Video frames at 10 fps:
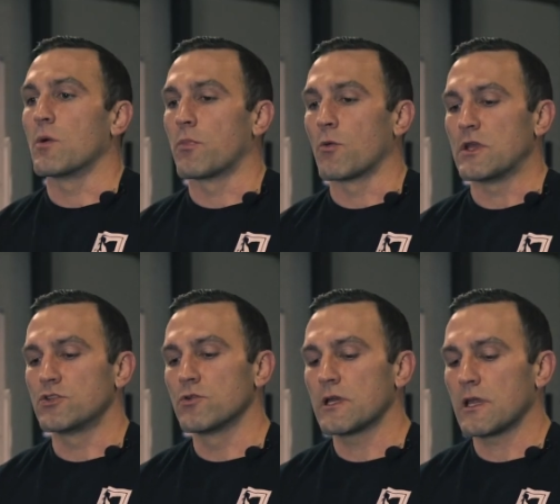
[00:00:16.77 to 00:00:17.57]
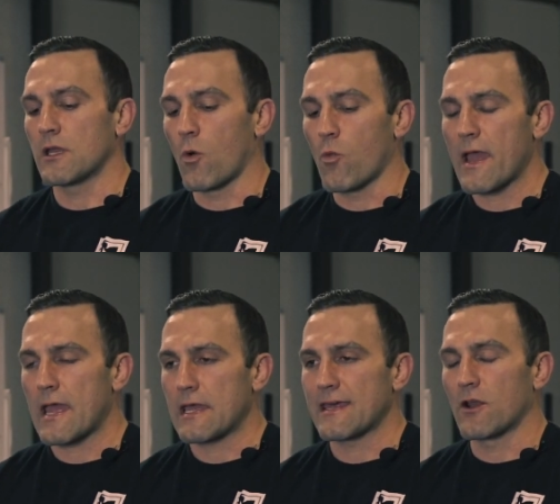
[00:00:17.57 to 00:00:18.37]
But we do it in a
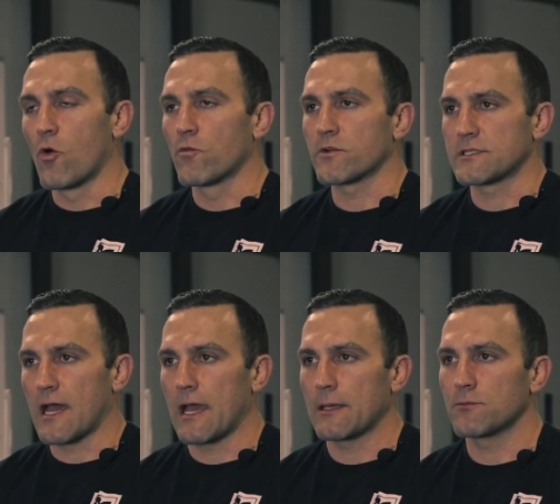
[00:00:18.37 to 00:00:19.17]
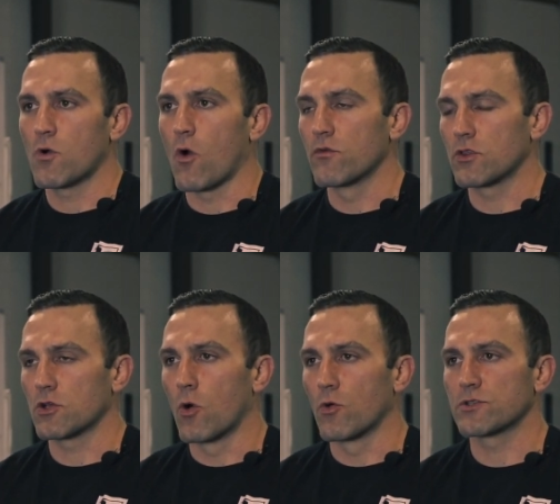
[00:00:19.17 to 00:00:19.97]
way that over time, over the
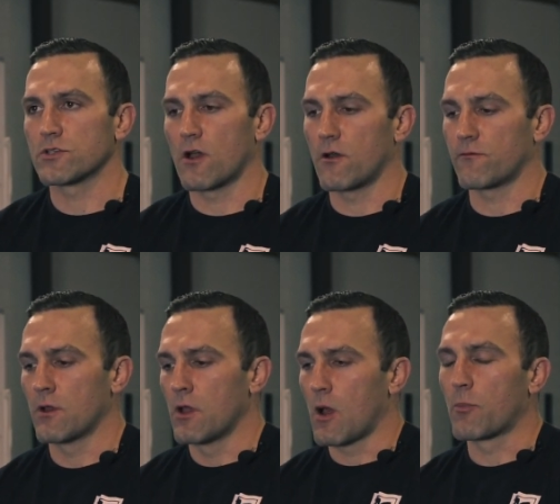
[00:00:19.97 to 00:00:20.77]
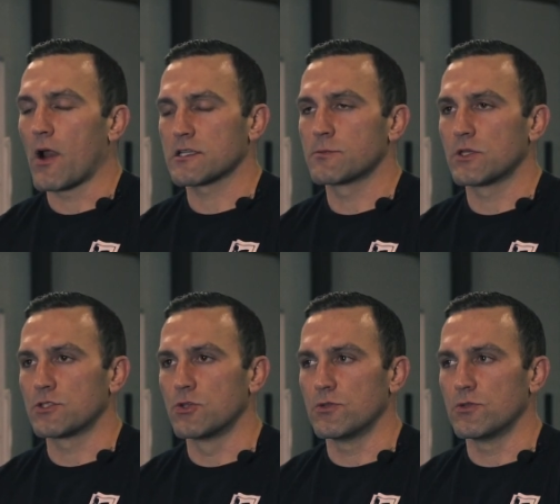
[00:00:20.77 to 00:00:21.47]
course of approximately two